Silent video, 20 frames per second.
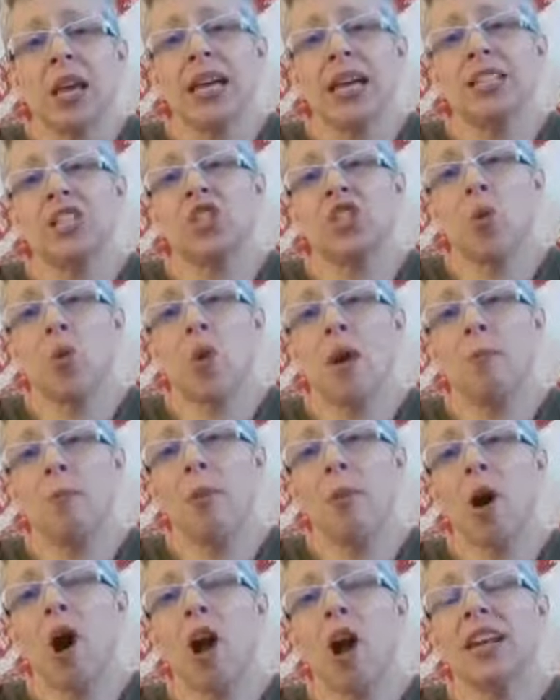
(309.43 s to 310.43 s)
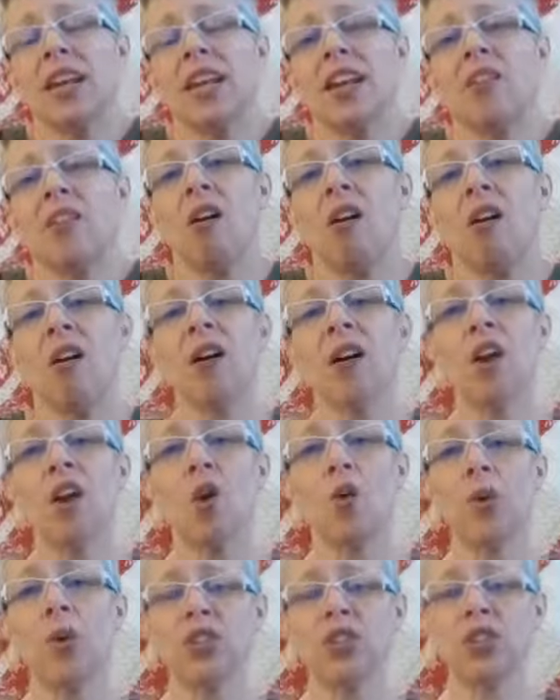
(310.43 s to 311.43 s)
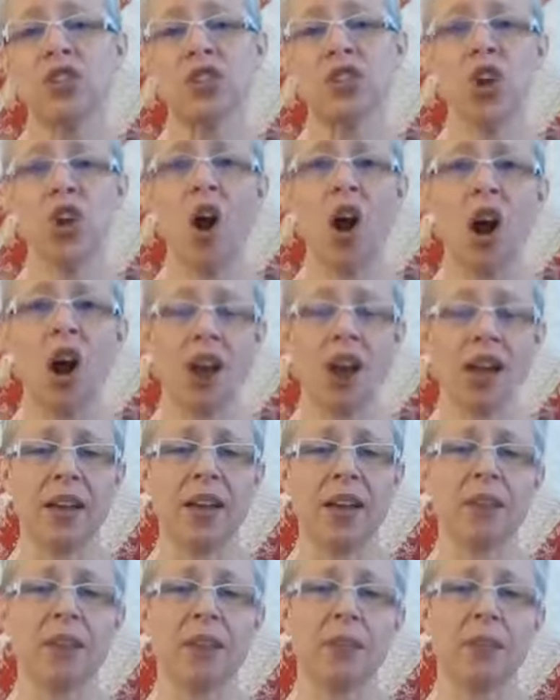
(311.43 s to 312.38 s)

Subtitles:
And so our body and heart go into shock